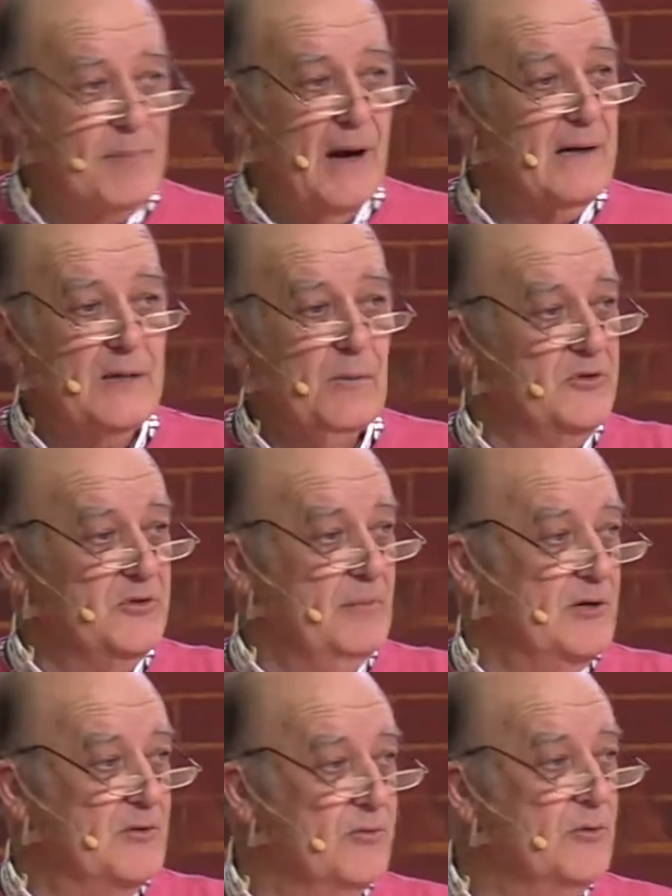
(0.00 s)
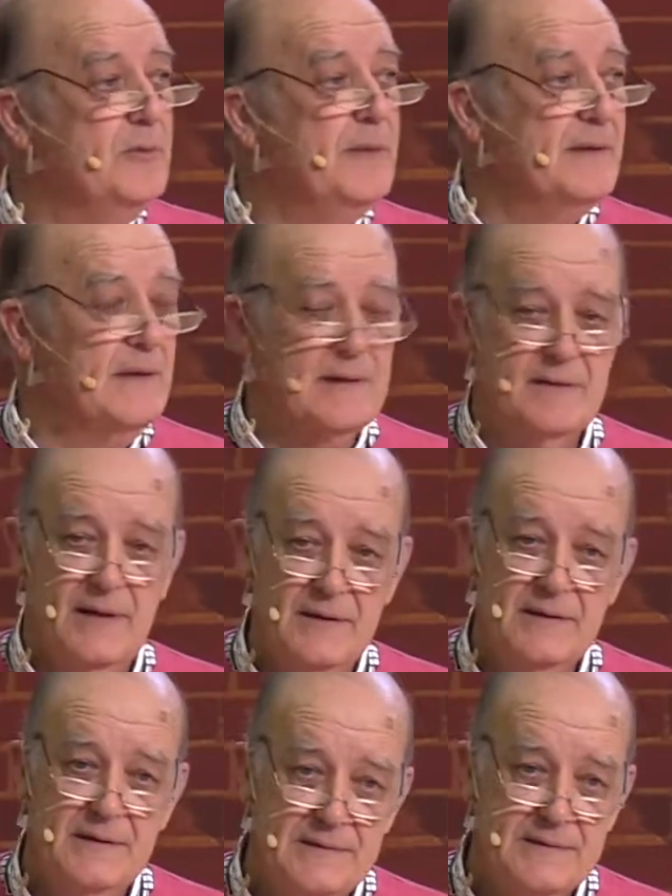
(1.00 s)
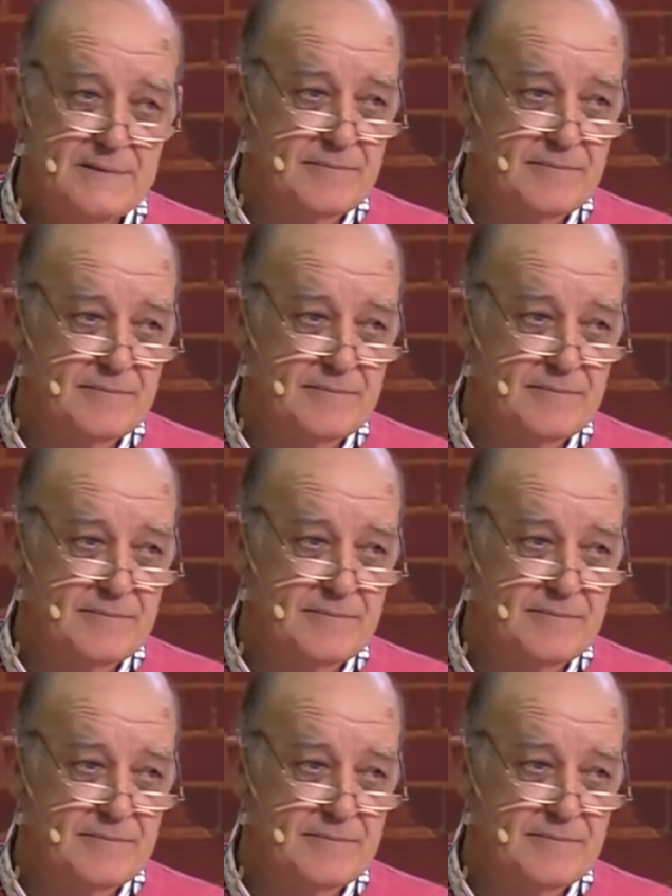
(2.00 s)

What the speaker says: apparently there wasn't much room in the